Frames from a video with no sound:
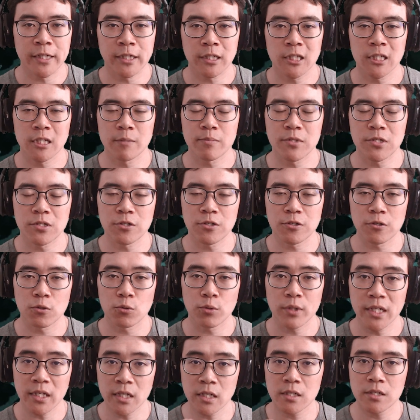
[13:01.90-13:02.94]
clips
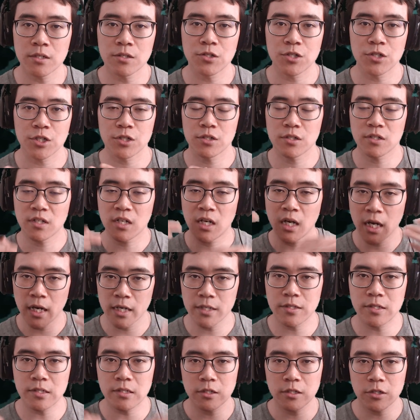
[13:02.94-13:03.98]
do is just
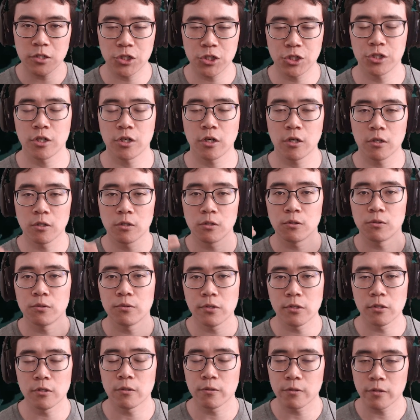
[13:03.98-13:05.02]
constantly show
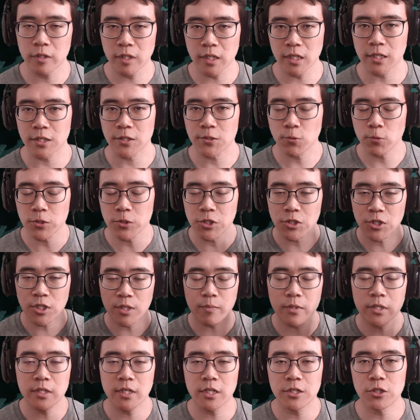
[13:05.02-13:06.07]
new things, which is
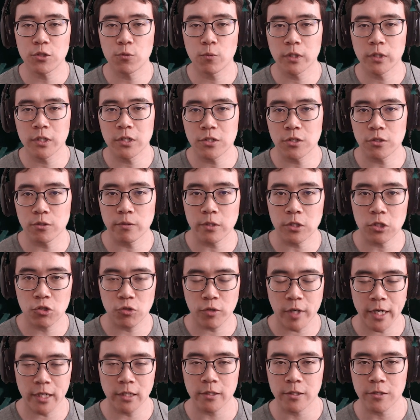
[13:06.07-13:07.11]
something that you want to do in
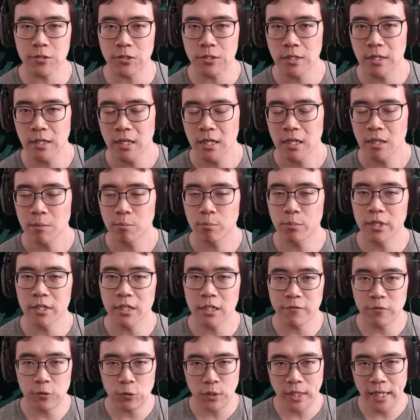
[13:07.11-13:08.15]
trailers, but
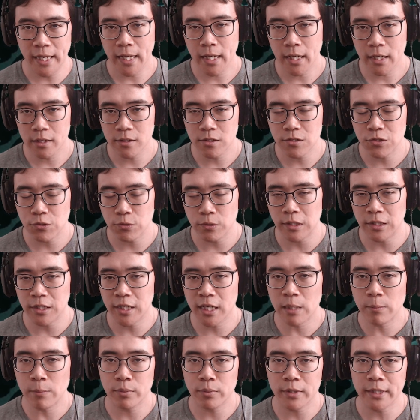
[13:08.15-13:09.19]
if you can, do it in
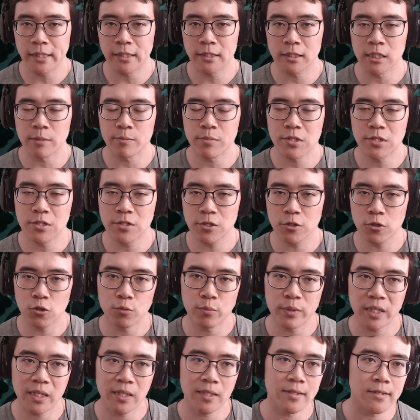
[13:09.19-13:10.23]
gameplay clips too,
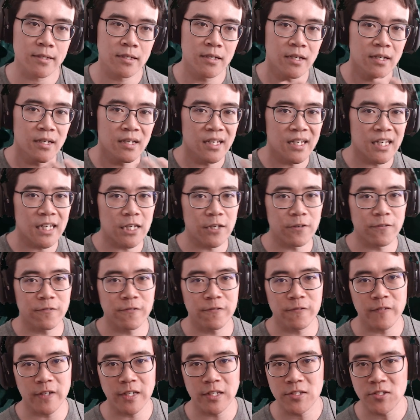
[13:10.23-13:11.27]
because
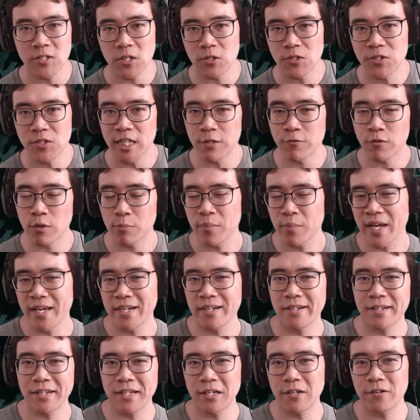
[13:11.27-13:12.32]
if it starts getting
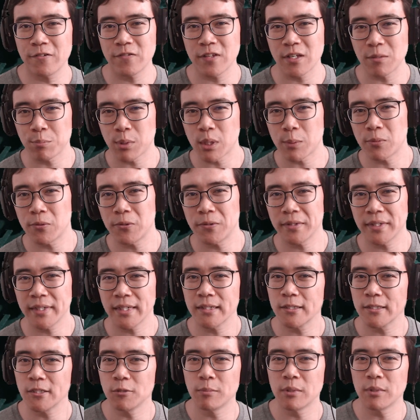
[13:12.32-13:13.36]
repetitive, then people get
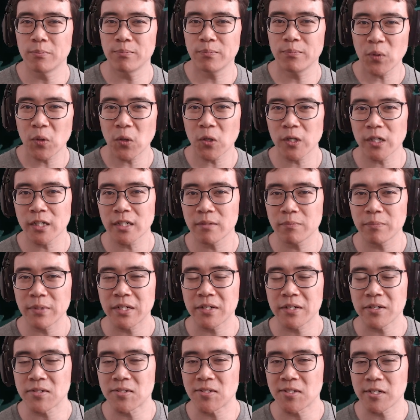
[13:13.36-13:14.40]
a little bit bored
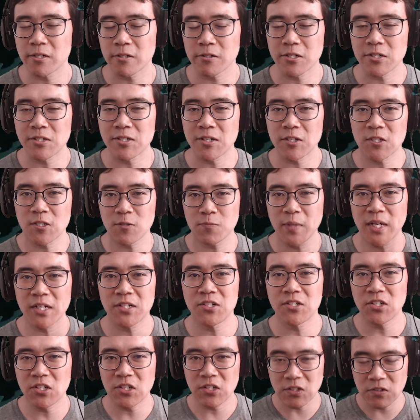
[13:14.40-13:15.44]
because they're just
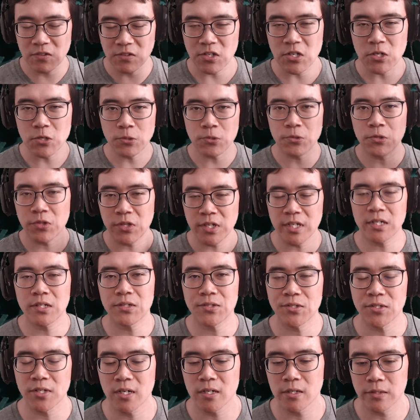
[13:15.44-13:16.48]
expecting new
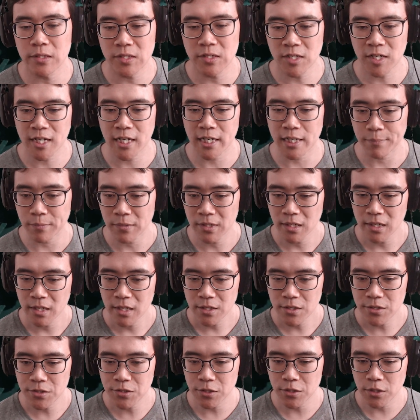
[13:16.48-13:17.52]
things all the time.
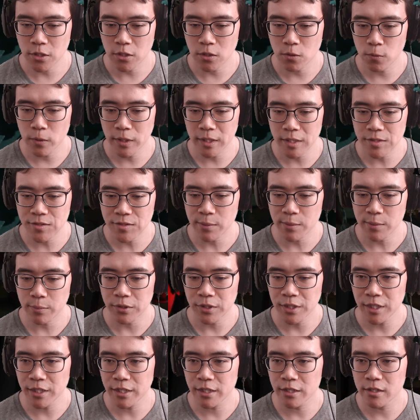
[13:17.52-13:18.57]
So one example
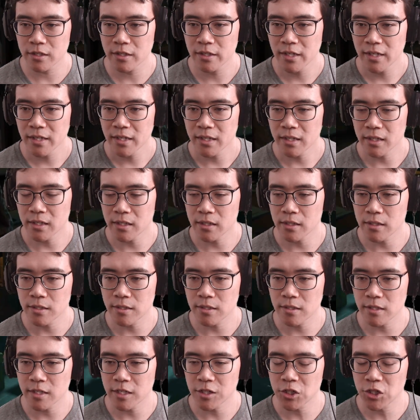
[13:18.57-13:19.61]
here is
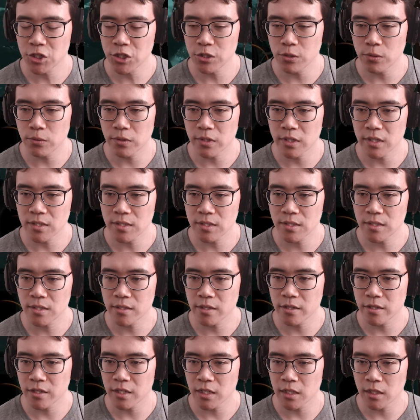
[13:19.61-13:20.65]
they shoot this
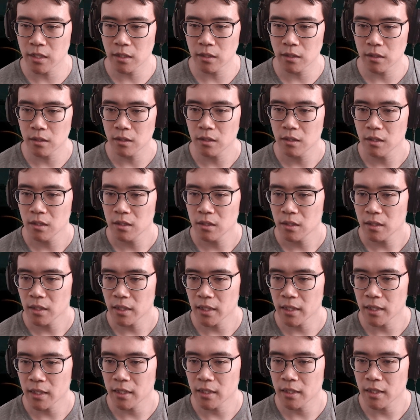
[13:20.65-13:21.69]
thing
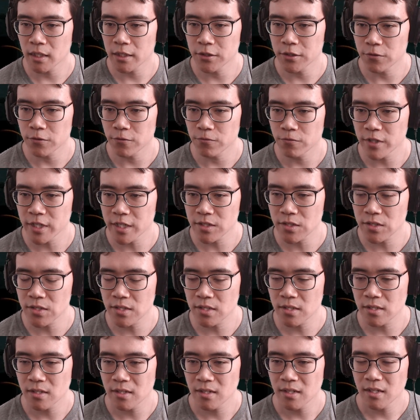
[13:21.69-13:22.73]
on the
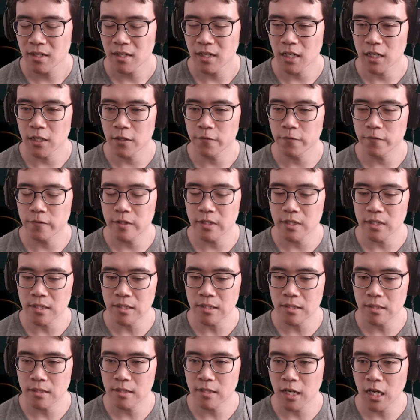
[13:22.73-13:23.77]
wrist of
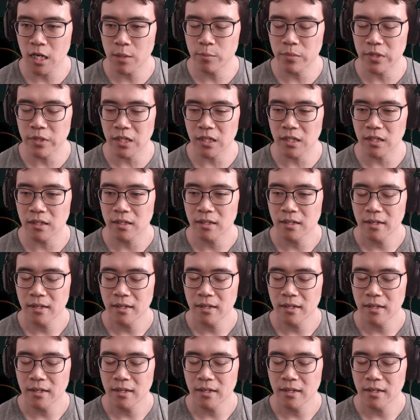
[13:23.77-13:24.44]
this zombie,